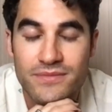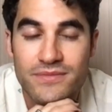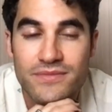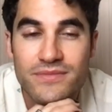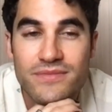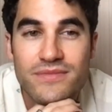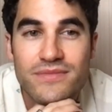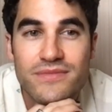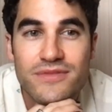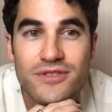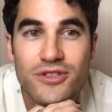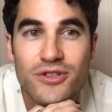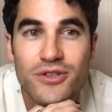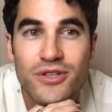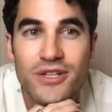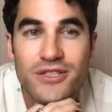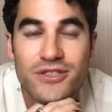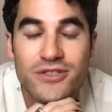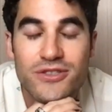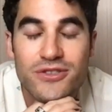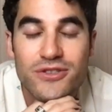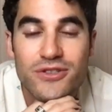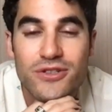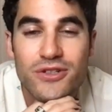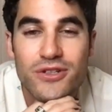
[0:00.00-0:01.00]
So
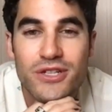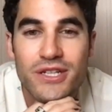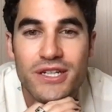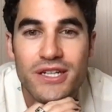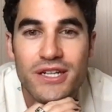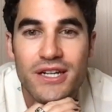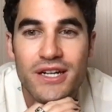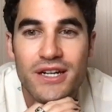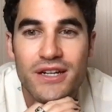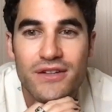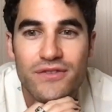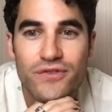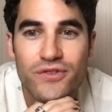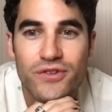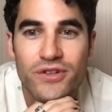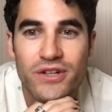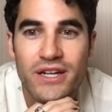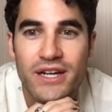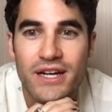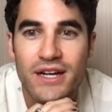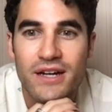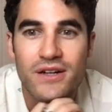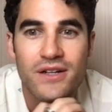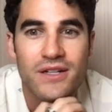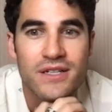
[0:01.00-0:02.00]
that's all I got for
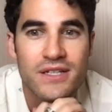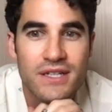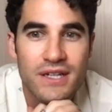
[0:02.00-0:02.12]
now.